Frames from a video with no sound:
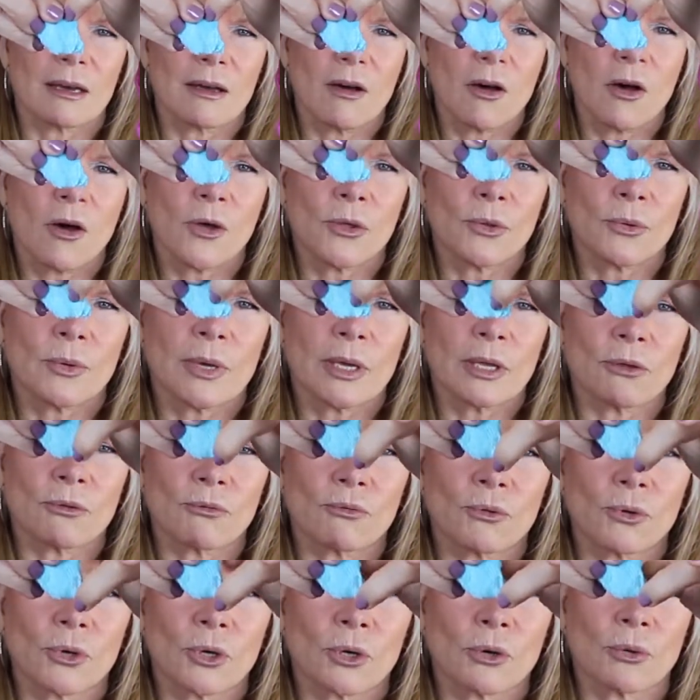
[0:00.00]
all the way
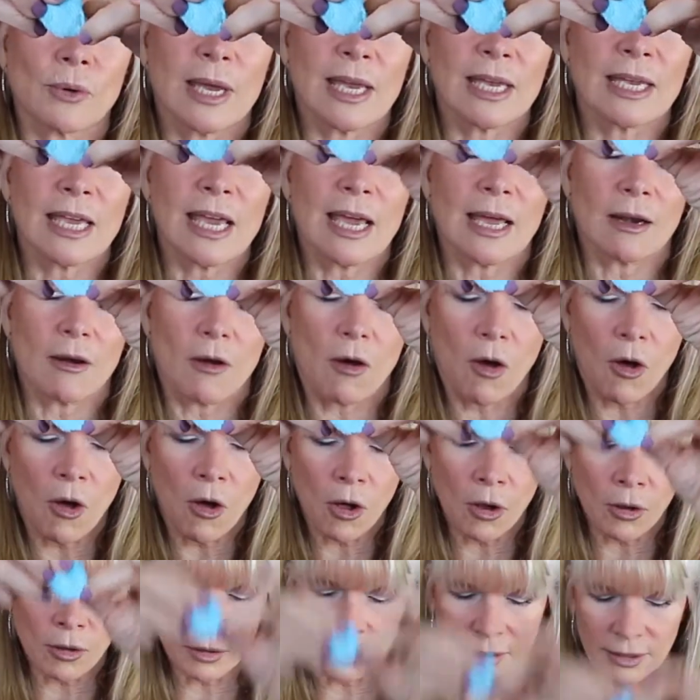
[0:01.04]
through and get
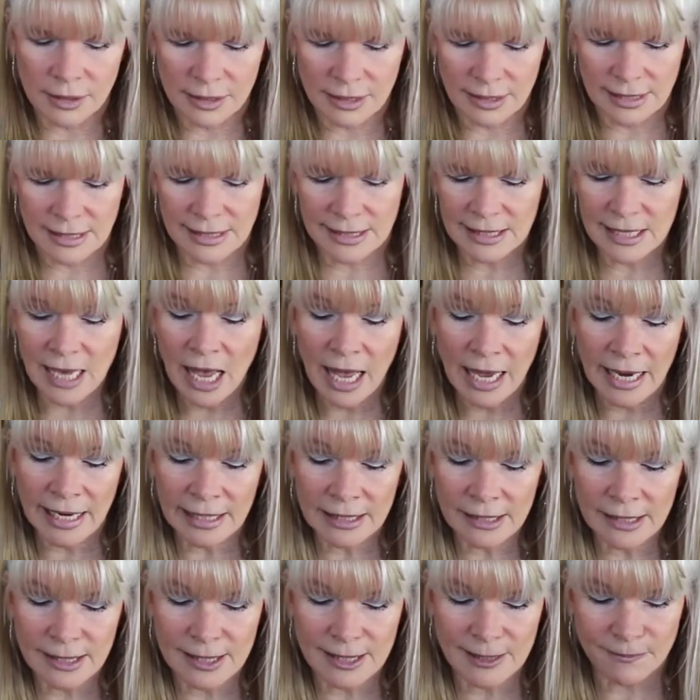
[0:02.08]
all
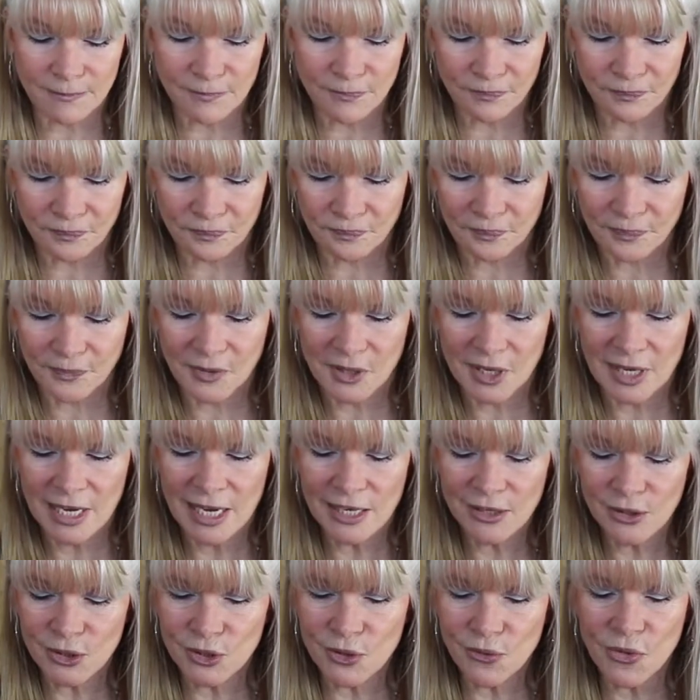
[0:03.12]
sides.
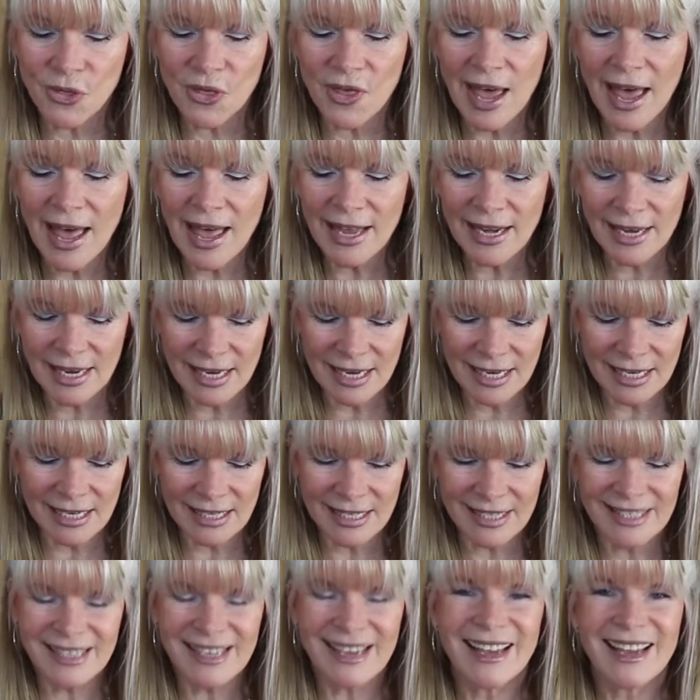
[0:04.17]
Okay, so that
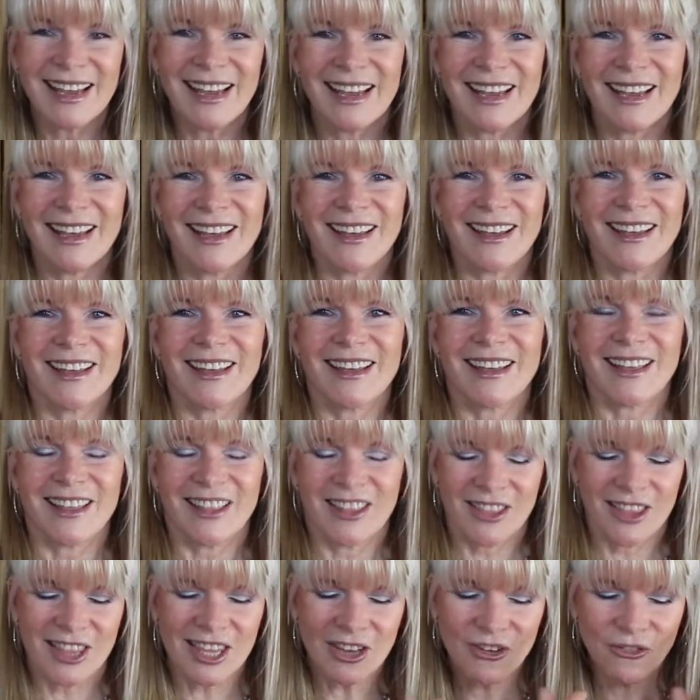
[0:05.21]
is
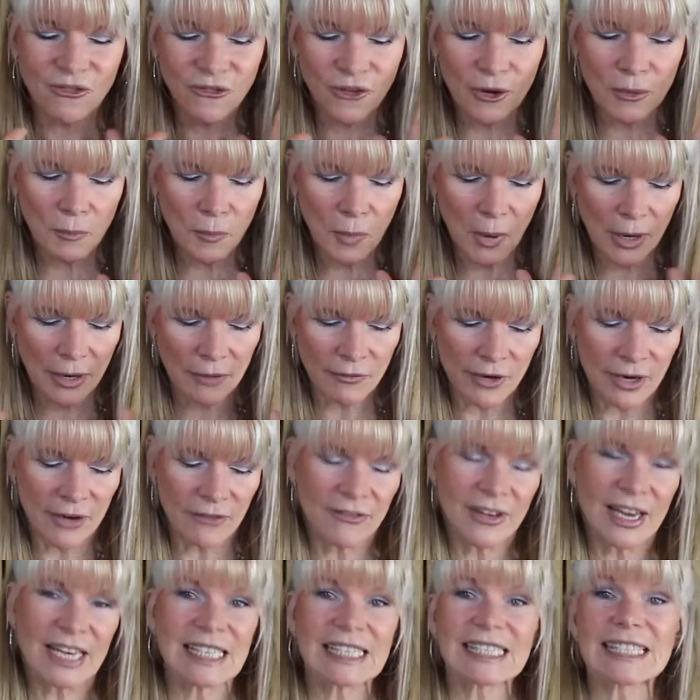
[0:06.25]
the front part of our
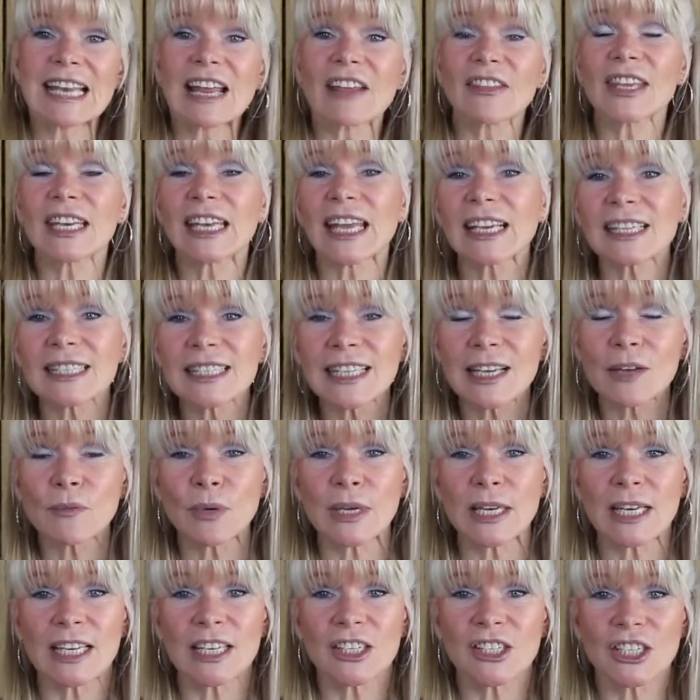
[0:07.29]
face. Now the next thing
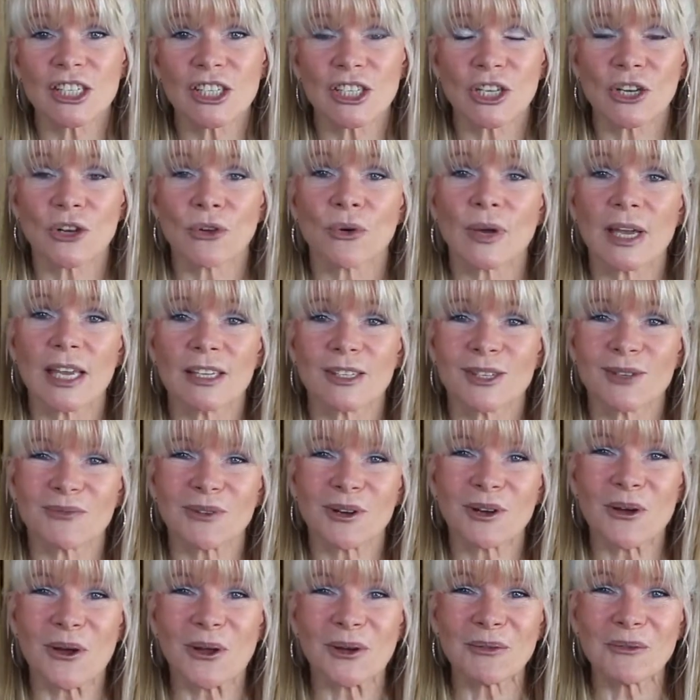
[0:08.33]
we need to do is
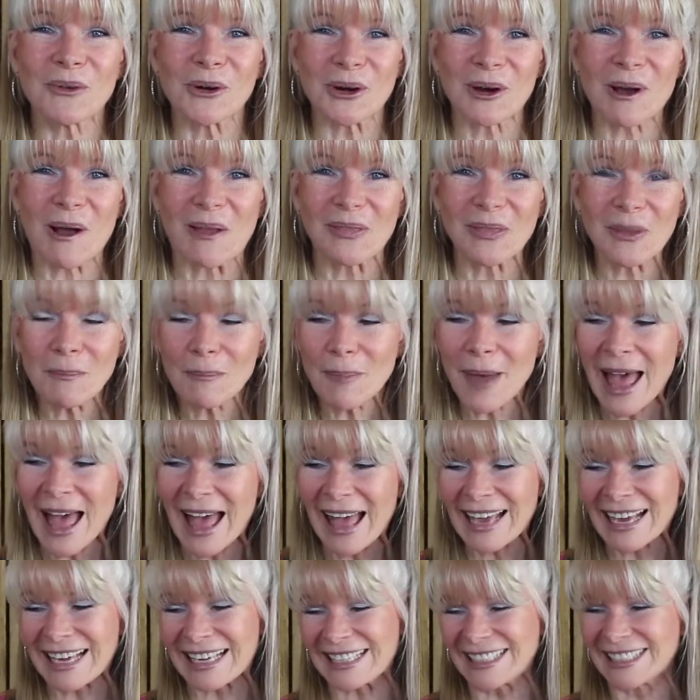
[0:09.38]
we're going to work on the
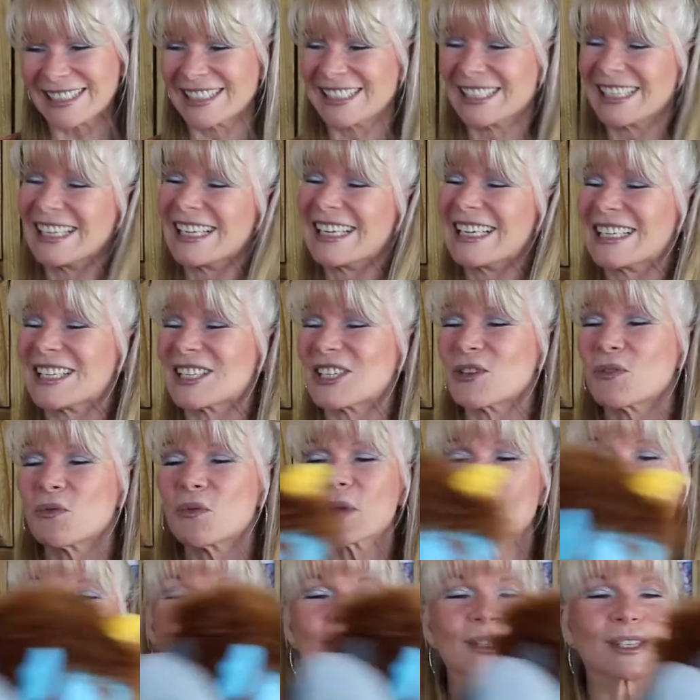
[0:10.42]
back.
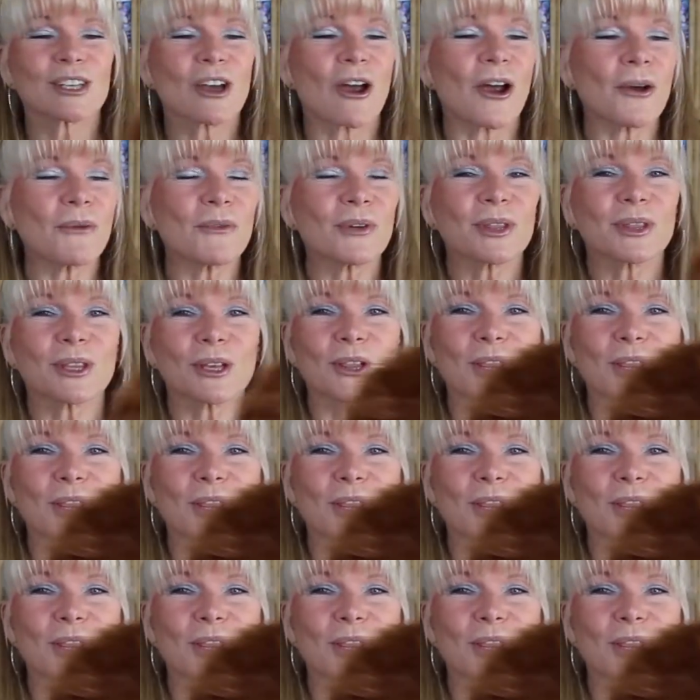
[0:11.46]
We'll start with the